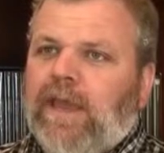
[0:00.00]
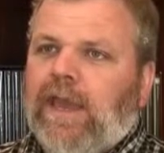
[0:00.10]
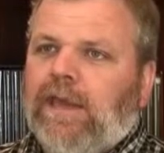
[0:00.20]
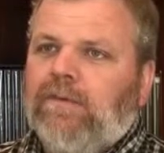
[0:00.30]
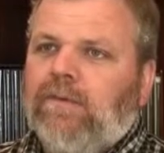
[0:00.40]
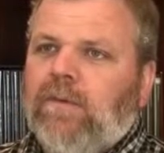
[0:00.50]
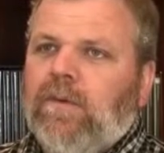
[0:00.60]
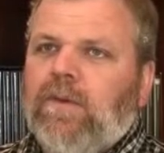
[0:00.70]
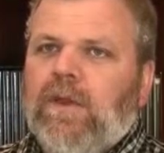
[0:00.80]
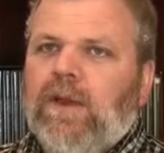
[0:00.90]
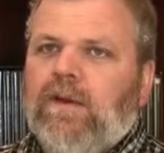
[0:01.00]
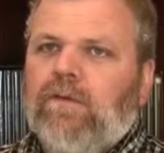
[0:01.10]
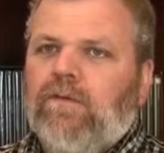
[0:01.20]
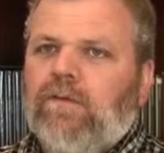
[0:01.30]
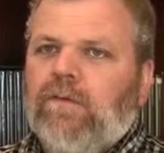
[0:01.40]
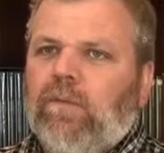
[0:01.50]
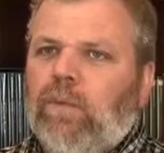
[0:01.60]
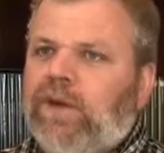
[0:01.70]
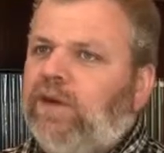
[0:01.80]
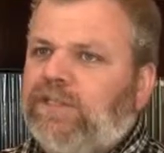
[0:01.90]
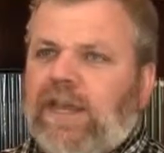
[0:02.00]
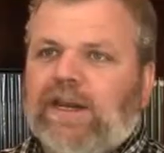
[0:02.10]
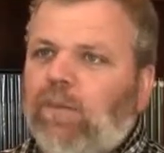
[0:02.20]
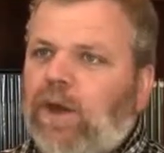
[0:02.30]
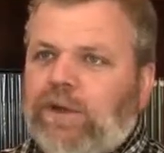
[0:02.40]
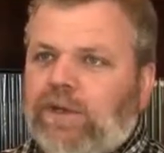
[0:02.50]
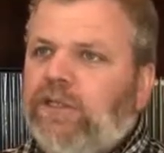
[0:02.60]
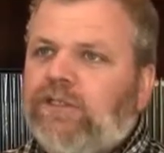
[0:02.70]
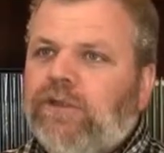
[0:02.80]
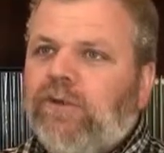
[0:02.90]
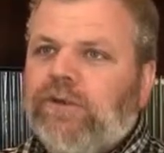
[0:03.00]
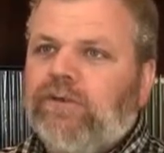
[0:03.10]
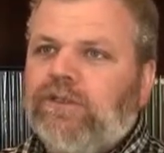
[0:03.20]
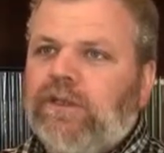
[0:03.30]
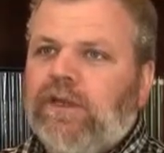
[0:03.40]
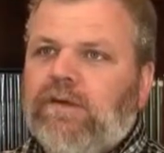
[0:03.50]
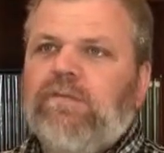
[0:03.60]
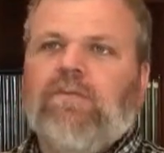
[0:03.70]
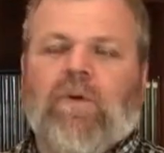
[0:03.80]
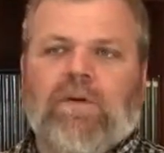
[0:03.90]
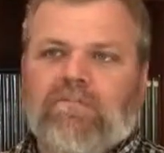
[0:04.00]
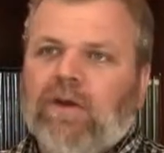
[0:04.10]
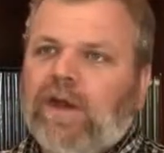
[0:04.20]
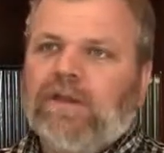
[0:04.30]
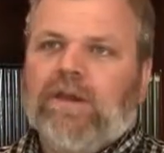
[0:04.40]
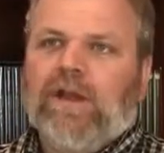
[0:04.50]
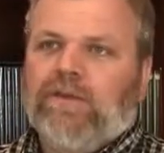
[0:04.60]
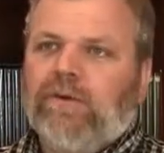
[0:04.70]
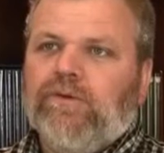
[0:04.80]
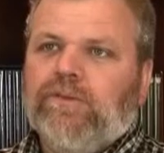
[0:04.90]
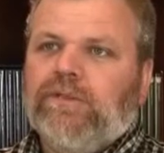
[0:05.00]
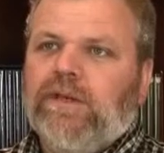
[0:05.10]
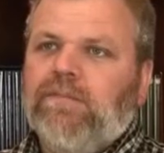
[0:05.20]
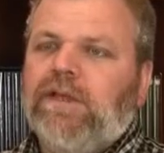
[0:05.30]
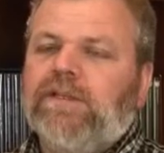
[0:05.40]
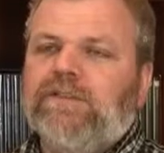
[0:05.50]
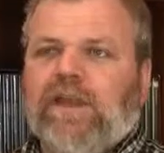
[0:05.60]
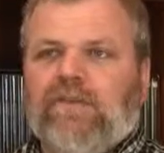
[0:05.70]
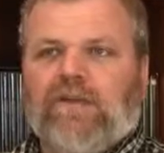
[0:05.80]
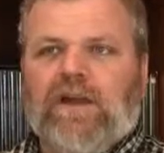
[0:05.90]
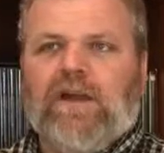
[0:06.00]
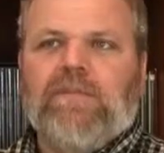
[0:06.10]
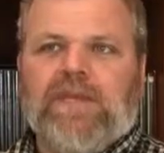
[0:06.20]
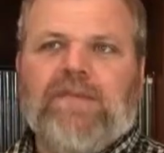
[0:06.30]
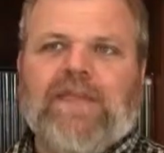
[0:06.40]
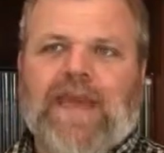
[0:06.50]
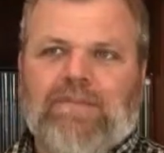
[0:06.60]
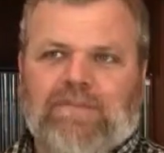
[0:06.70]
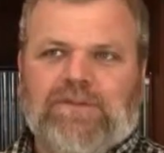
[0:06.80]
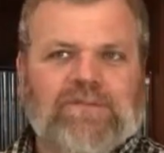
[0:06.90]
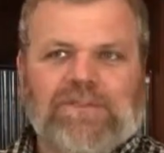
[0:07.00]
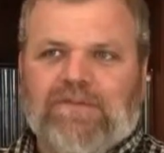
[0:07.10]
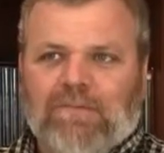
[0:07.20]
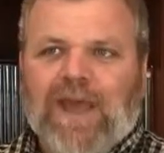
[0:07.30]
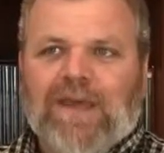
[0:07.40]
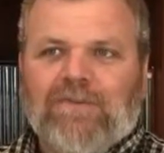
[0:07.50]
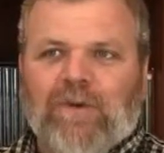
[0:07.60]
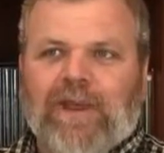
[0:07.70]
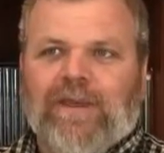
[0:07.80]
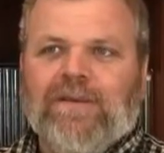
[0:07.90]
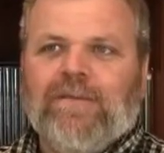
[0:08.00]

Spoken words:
And we know exactly what niche they're interested in, what product line they're interested in, because they have come in that specific pathway.